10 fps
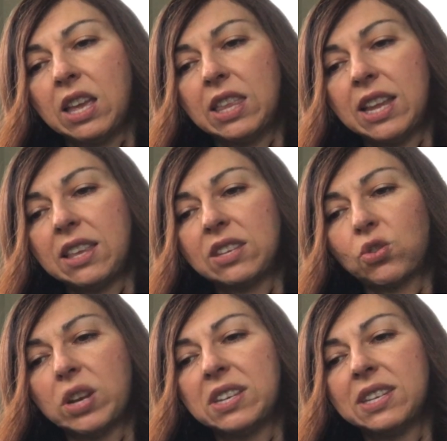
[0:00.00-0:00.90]
that
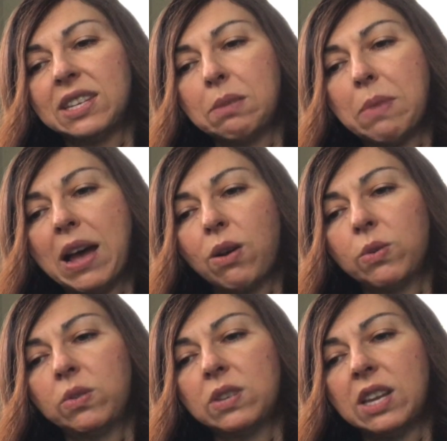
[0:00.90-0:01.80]
stresses them
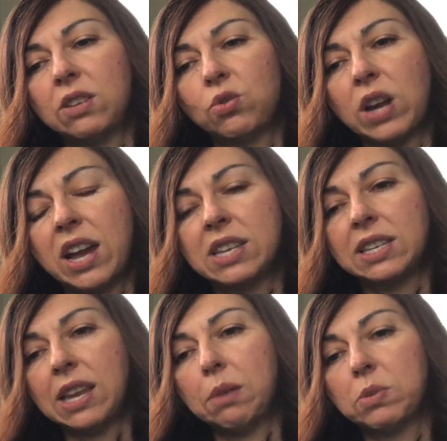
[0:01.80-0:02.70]
out and
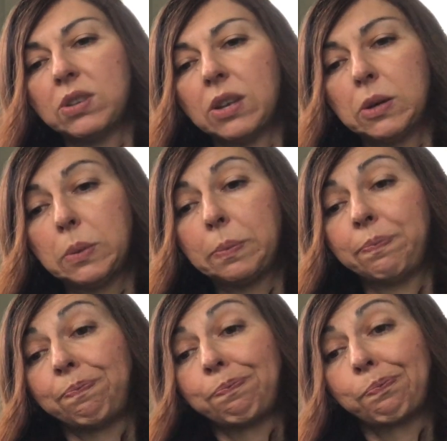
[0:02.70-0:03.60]
dries them. So
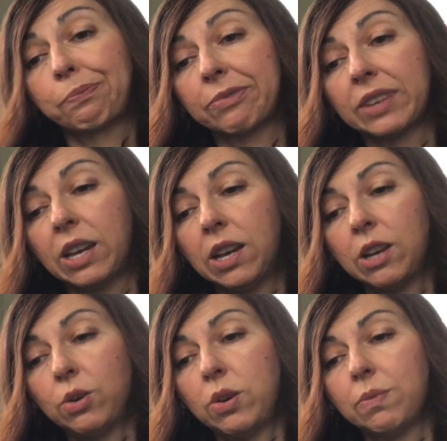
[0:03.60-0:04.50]

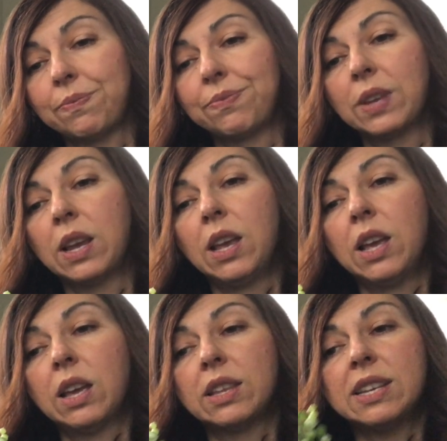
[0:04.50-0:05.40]
I don't know,
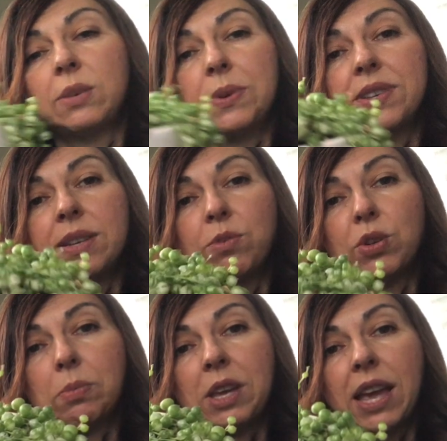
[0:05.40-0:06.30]
this one
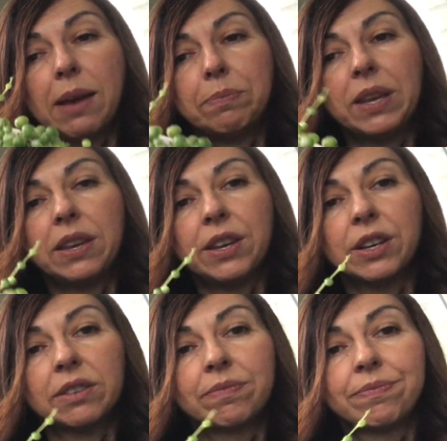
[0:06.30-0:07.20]
seems to be happy
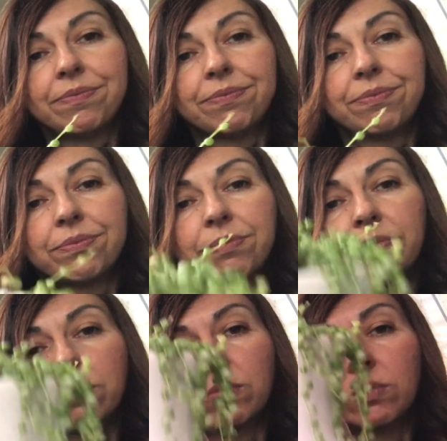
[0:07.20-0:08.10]
here.
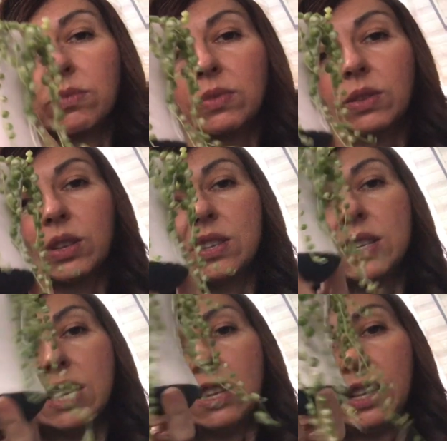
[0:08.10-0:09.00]
You can
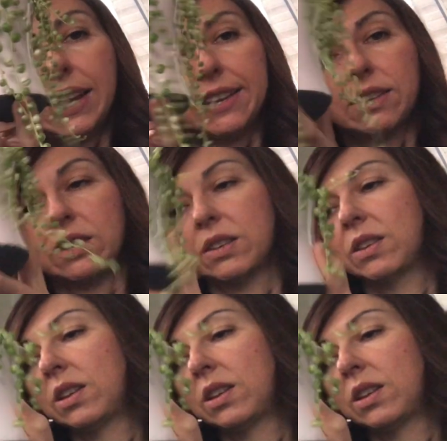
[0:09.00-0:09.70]
see the length.